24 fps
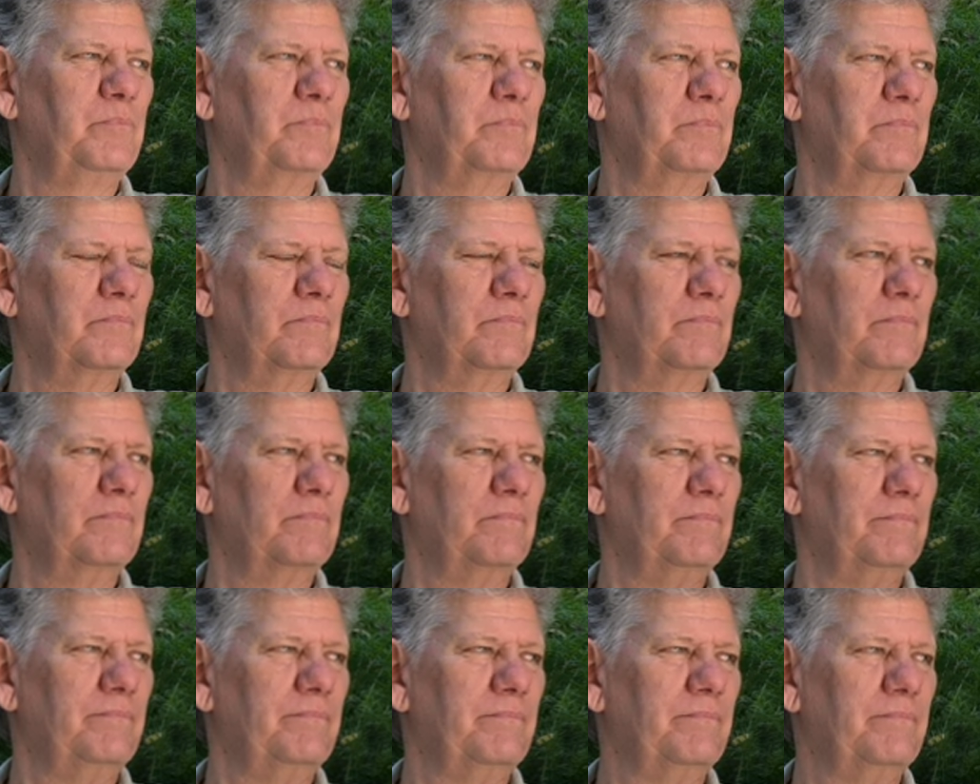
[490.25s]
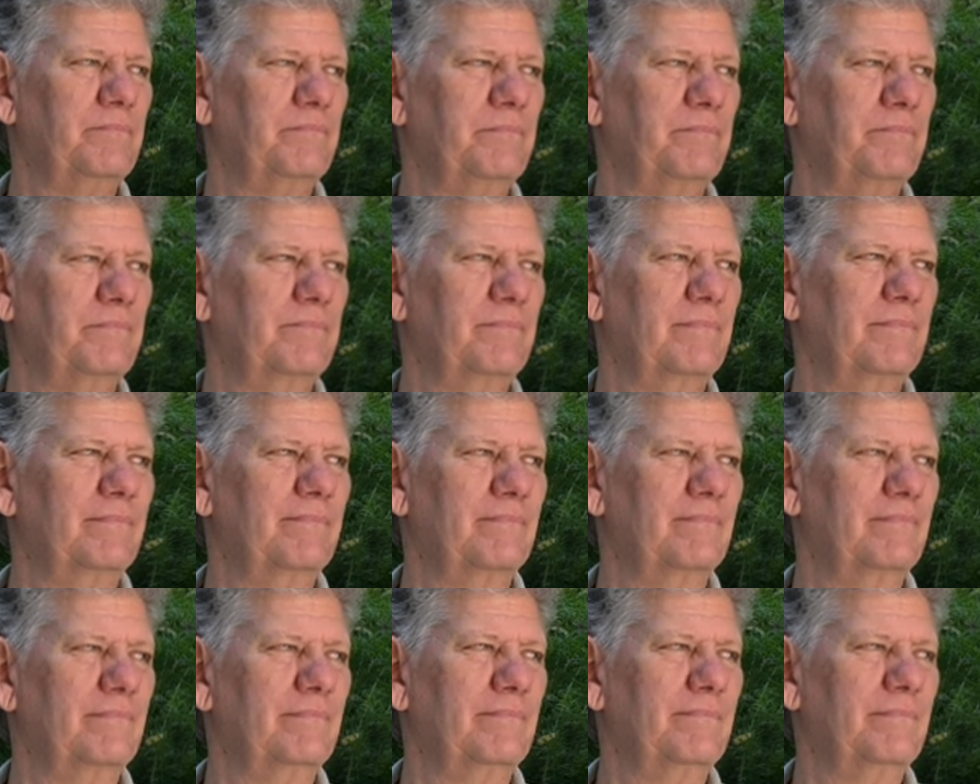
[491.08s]

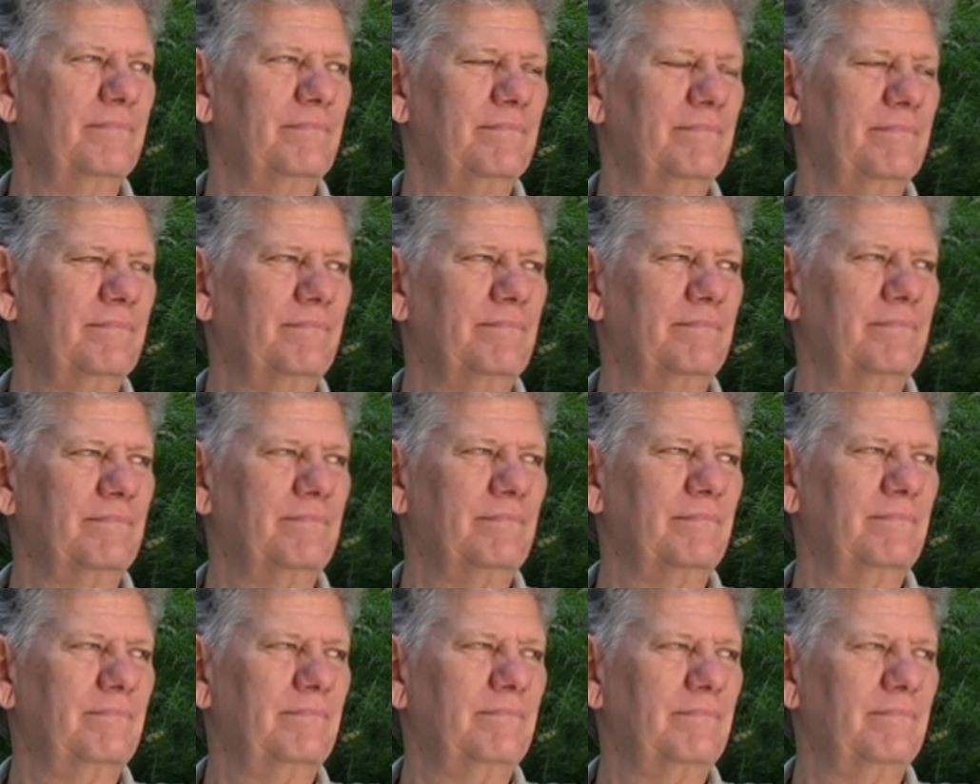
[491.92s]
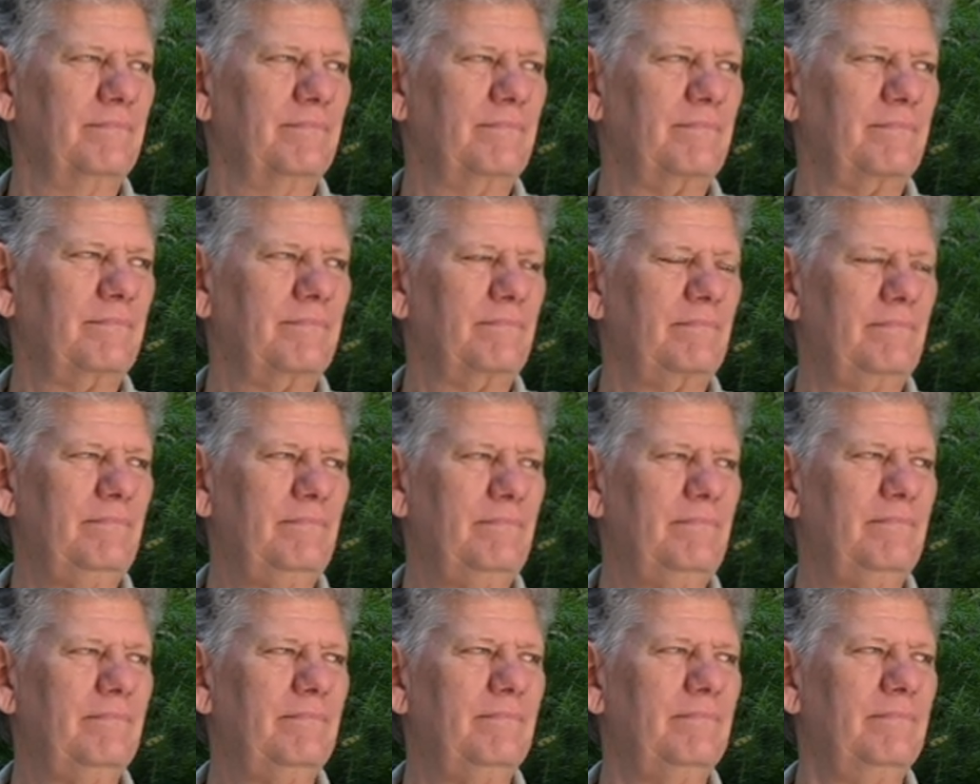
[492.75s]

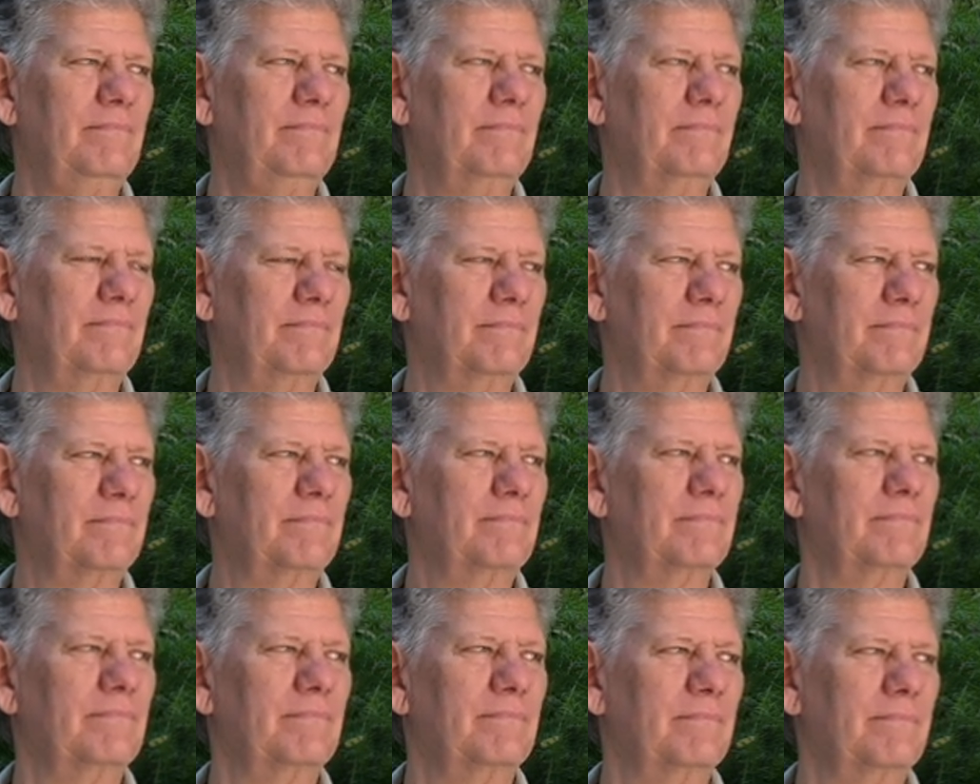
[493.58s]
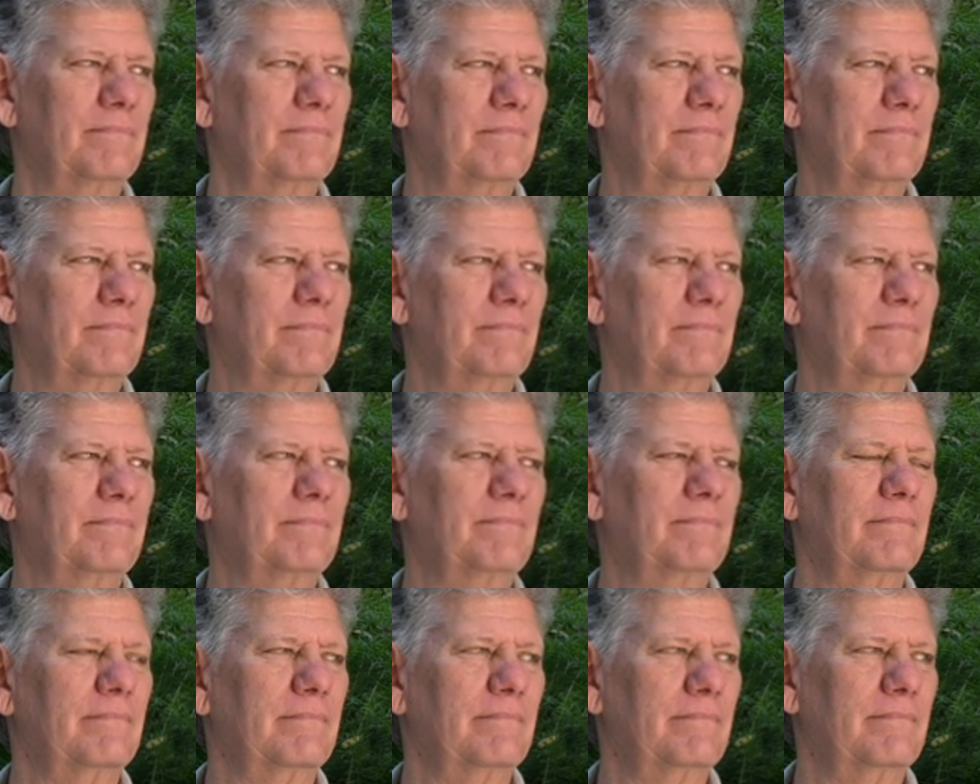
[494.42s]

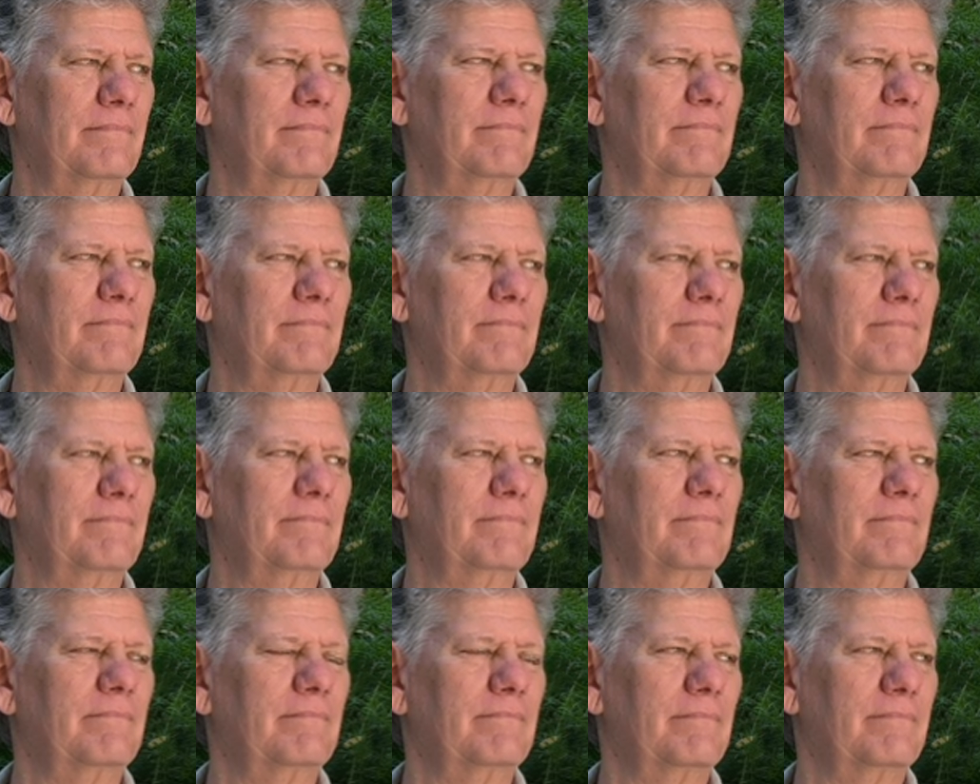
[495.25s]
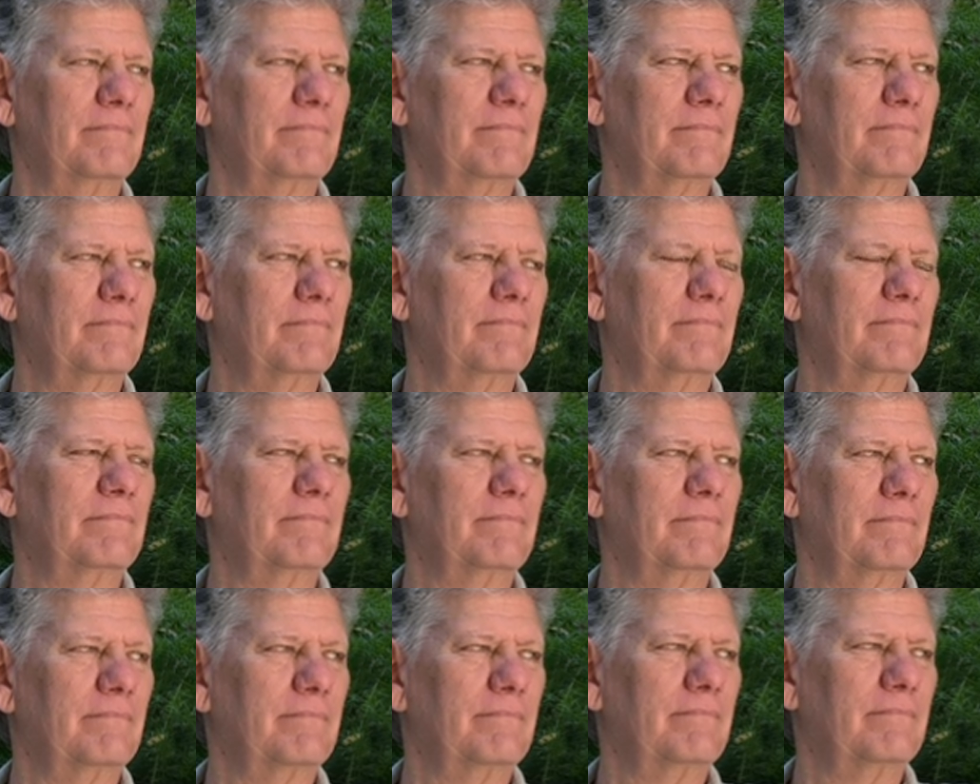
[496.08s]

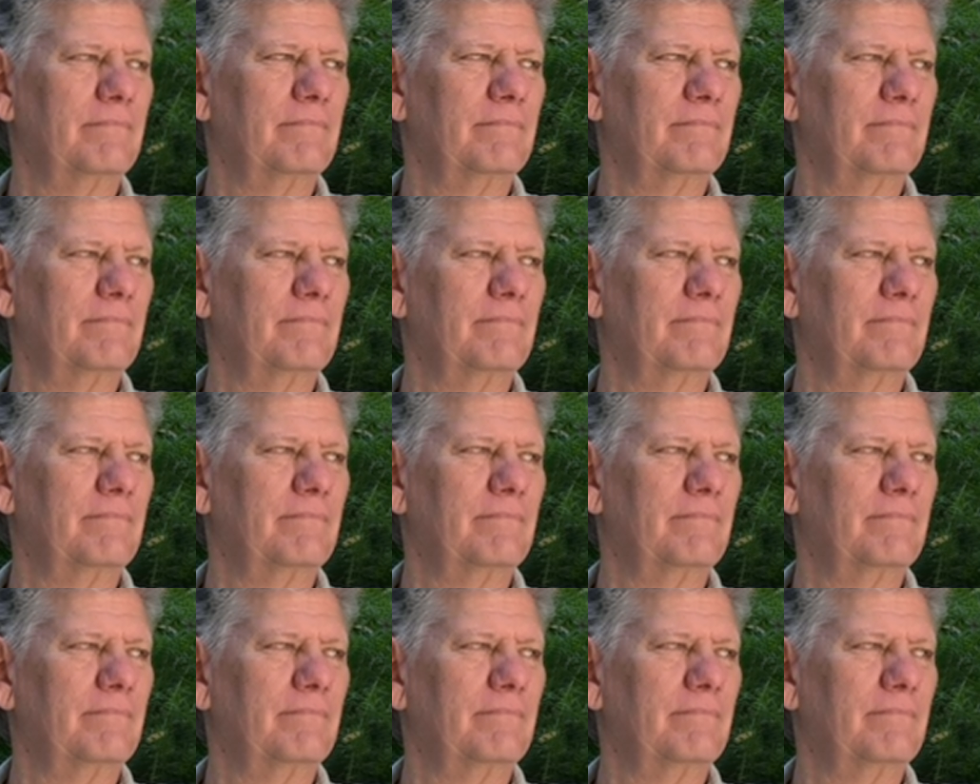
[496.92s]
The person shown says nothing.